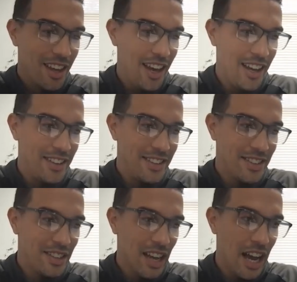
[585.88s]
and
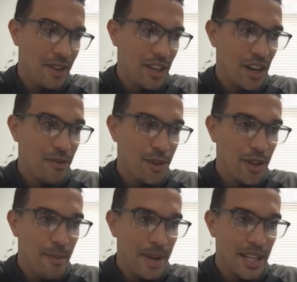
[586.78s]
having gone through
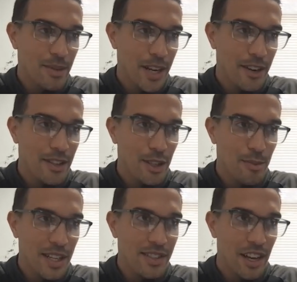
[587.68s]
them experiences
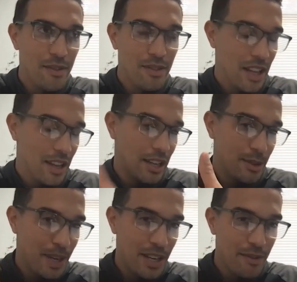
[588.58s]
myself
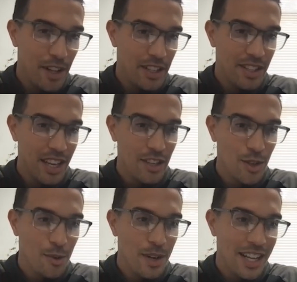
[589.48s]
as being a volunteer,
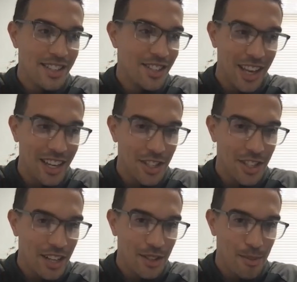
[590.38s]
someone had to take a
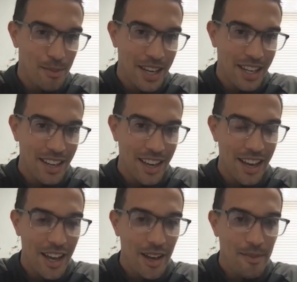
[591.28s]
chance on me,
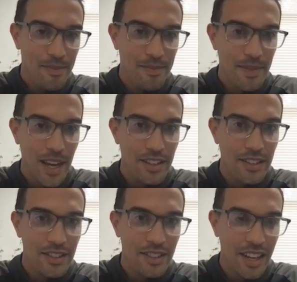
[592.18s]
um,
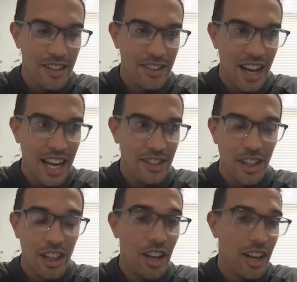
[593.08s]
and and I had
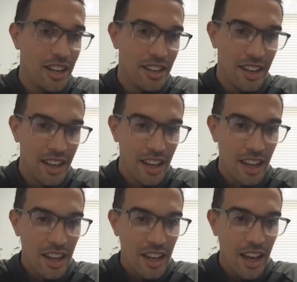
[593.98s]
to learn
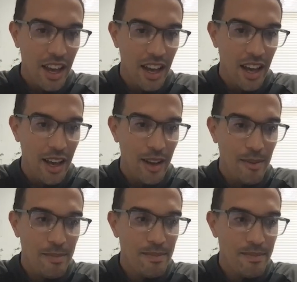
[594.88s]

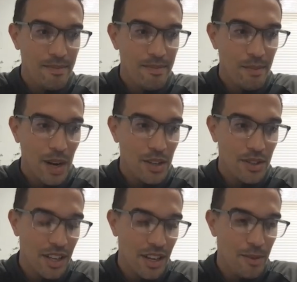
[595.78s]
um,
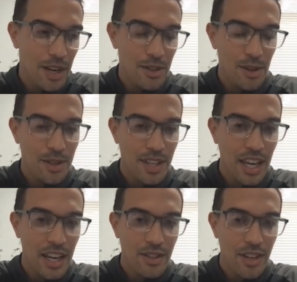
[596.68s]
whilst uh, whilst I was
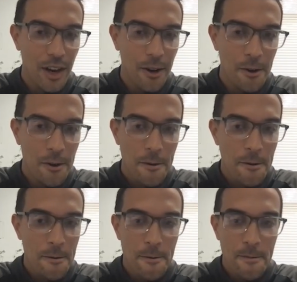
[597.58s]
here. So,
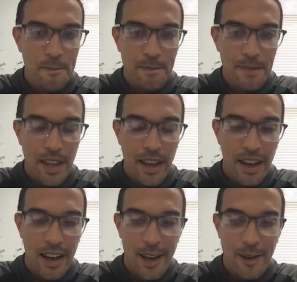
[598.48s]

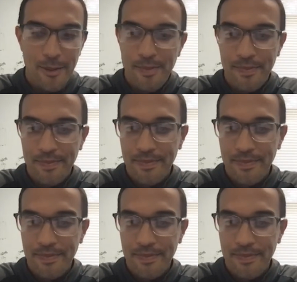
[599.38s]
um,